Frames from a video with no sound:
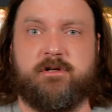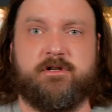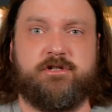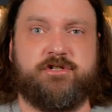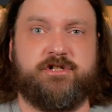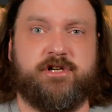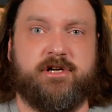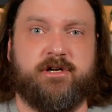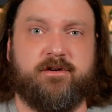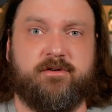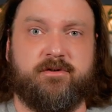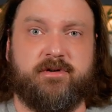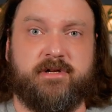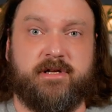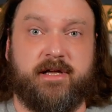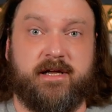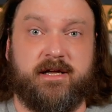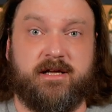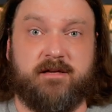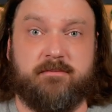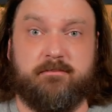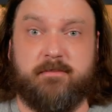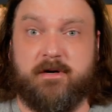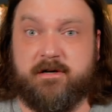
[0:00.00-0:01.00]
sherry,
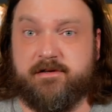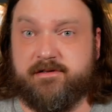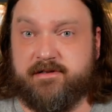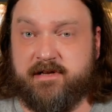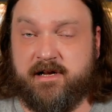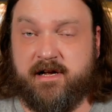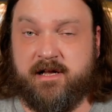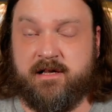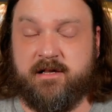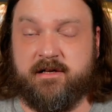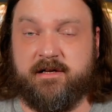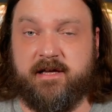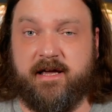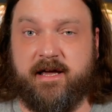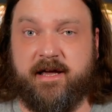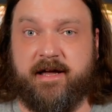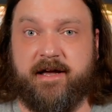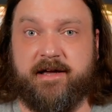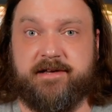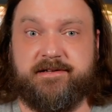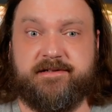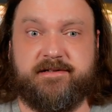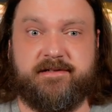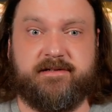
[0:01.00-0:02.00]
and Marsala
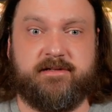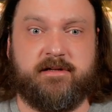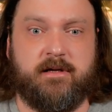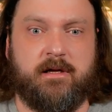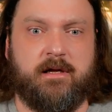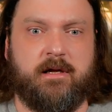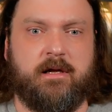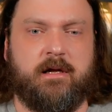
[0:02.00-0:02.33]
casks.